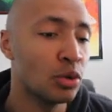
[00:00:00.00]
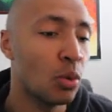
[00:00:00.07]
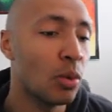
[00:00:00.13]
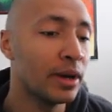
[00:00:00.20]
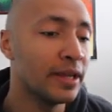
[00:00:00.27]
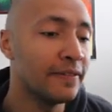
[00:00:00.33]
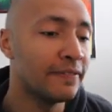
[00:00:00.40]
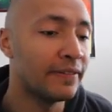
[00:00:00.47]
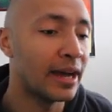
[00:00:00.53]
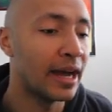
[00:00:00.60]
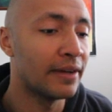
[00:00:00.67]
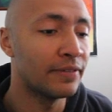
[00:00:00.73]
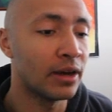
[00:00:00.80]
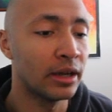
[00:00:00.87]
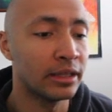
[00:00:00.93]

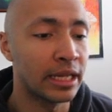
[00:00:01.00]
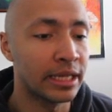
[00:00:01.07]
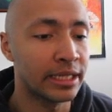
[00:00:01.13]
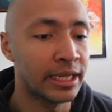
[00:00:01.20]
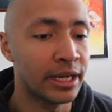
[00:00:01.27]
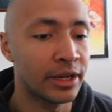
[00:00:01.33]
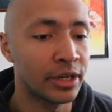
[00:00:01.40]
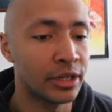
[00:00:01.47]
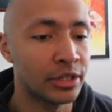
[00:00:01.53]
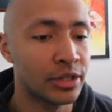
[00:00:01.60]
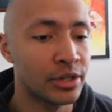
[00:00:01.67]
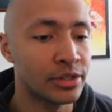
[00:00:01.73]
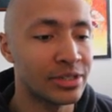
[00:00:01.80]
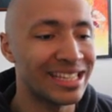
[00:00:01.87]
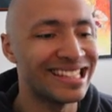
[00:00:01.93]
25 online
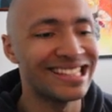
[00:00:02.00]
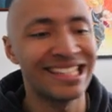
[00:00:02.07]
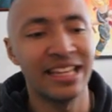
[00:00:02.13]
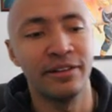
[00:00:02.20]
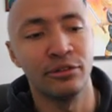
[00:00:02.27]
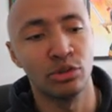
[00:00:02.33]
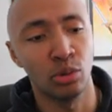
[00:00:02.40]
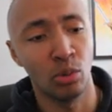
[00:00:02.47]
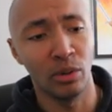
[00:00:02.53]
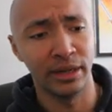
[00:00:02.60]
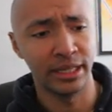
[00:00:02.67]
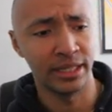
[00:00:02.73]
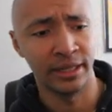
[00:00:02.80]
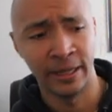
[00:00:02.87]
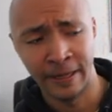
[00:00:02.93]
characters instead of
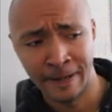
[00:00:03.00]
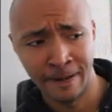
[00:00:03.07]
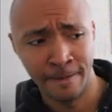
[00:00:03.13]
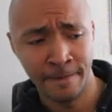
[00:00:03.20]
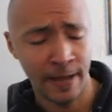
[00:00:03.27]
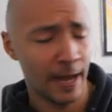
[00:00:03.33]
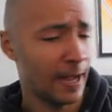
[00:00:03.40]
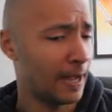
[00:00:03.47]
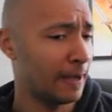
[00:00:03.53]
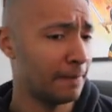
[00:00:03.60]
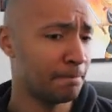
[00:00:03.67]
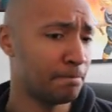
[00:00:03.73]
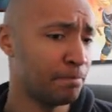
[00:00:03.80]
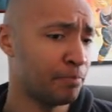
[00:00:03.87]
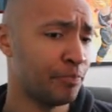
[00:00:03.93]
20.
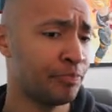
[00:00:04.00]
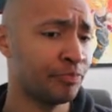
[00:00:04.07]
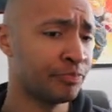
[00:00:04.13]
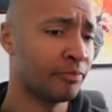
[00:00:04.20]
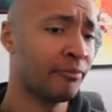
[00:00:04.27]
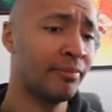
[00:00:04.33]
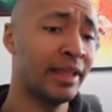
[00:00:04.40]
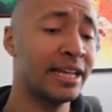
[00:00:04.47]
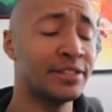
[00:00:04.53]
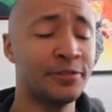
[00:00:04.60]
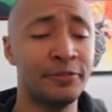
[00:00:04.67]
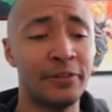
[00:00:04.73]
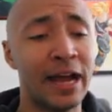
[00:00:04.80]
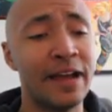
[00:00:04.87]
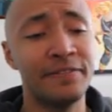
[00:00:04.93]
Um, that's
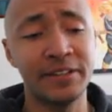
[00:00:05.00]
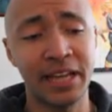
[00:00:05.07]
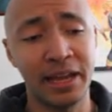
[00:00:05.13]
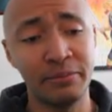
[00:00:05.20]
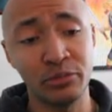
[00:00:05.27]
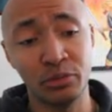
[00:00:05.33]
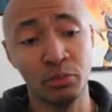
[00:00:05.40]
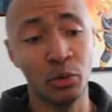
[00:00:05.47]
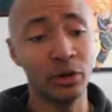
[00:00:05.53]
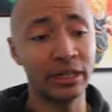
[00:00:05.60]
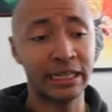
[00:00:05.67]
five times more